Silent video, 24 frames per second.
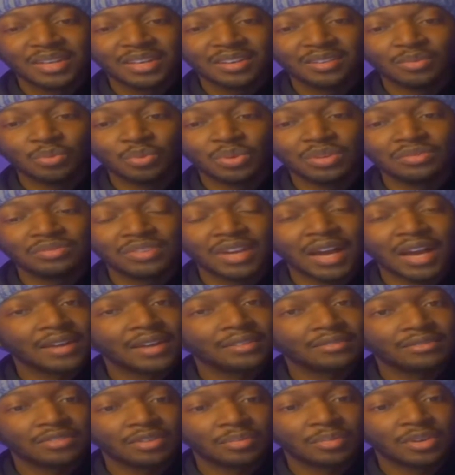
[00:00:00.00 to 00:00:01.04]
we've gotten
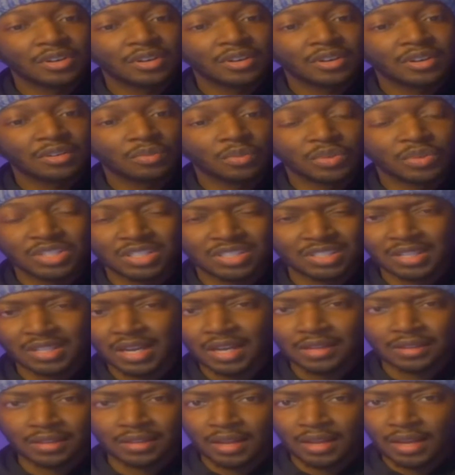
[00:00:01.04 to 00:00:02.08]
from her, which is
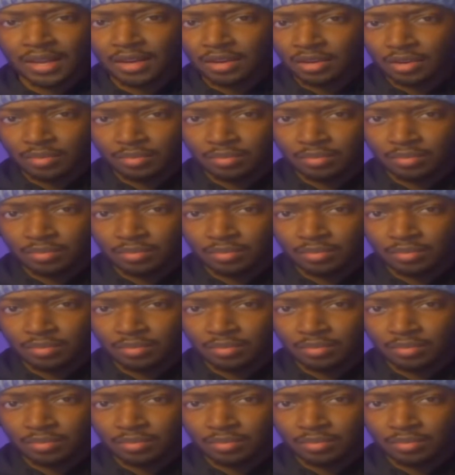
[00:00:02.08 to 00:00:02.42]
nothing like her,